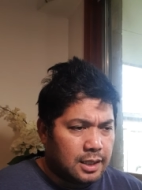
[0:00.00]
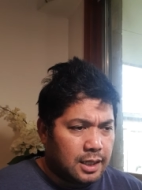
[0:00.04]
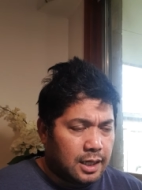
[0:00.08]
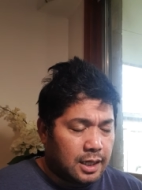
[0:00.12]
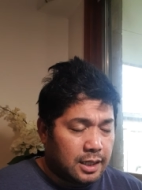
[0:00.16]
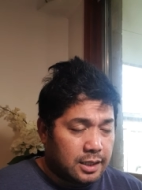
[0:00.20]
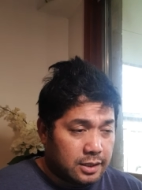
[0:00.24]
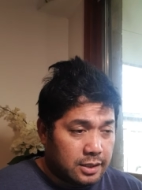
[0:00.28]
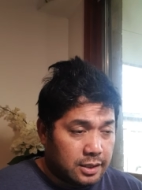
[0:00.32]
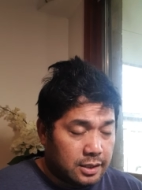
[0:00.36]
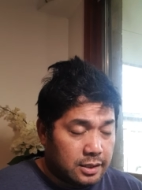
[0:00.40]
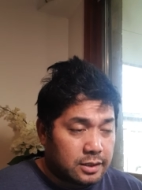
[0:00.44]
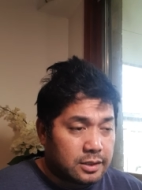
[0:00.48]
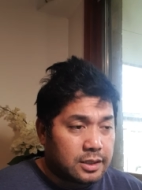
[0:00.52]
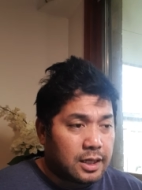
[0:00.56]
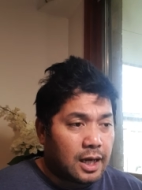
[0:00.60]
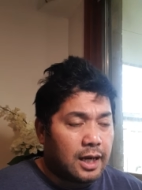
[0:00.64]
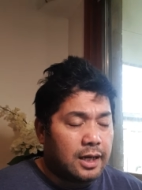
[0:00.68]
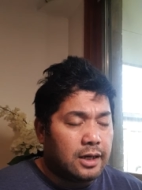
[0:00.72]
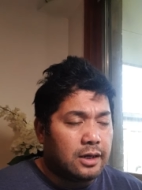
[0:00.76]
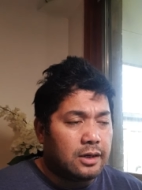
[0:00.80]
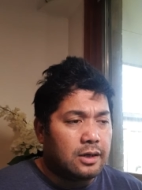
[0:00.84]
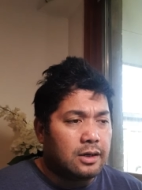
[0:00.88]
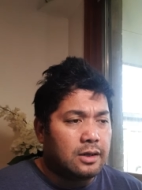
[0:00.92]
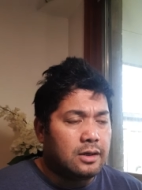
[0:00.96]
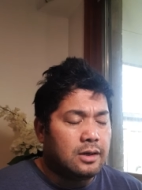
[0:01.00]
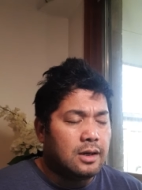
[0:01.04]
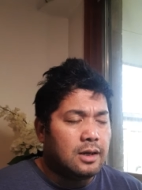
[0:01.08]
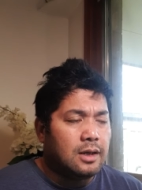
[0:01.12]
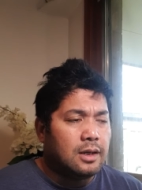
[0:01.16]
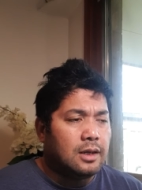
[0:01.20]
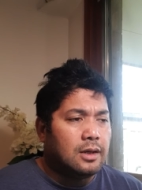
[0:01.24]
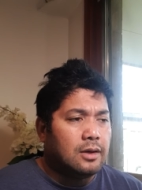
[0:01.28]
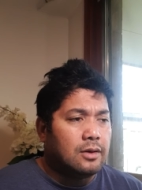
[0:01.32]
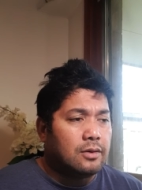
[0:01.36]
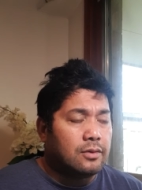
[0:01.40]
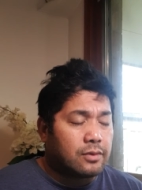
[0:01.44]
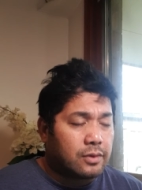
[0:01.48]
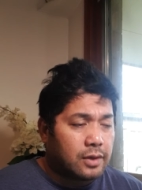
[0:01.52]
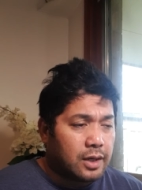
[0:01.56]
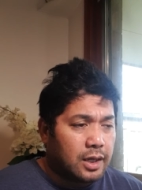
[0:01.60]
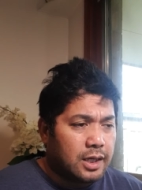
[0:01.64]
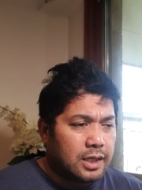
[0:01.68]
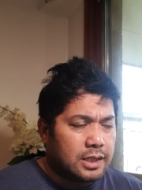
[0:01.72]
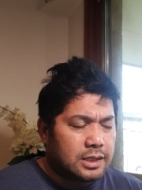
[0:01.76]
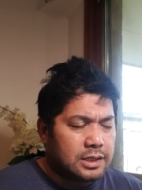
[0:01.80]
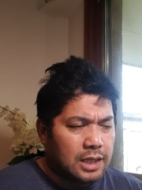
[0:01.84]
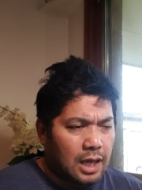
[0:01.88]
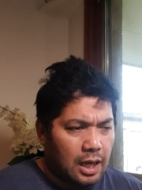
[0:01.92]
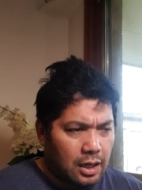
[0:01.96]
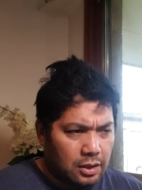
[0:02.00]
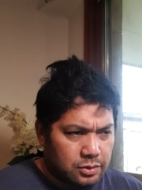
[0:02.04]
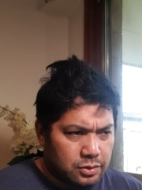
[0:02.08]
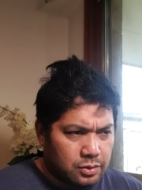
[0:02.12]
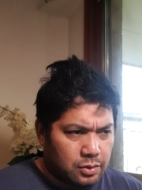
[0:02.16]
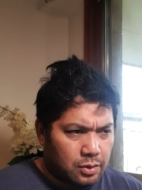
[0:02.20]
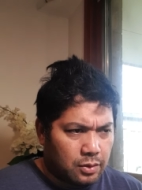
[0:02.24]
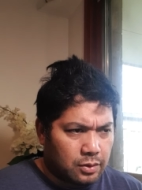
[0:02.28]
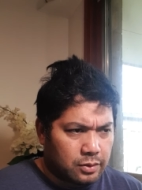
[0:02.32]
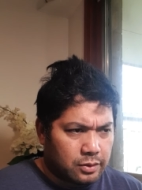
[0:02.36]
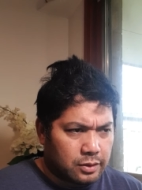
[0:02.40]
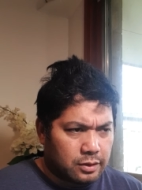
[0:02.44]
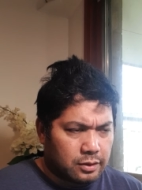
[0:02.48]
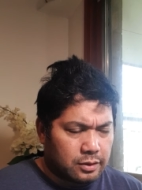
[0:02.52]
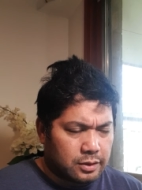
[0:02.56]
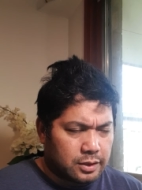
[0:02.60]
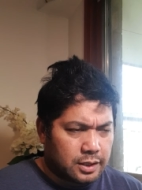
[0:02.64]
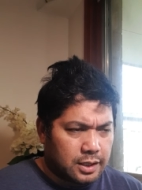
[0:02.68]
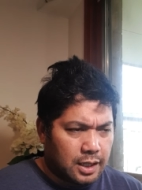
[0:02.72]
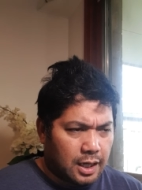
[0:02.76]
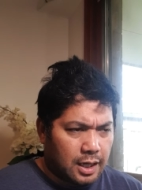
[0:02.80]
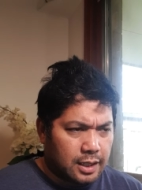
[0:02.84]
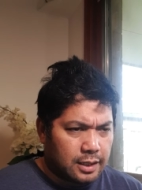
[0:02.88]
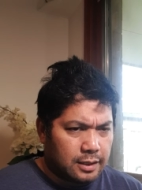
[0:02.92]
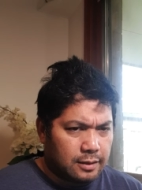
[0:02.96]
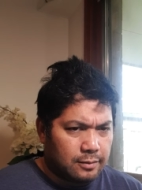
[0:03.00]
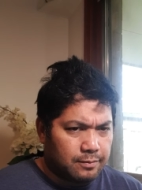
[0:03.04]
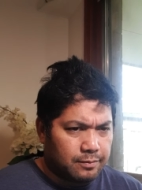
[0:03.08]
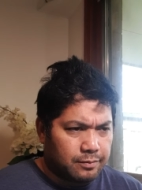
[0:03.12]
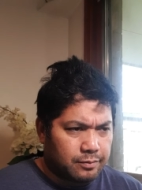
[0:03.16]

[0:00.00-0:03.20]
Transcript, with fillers: and the entire Reyes household, Lord God.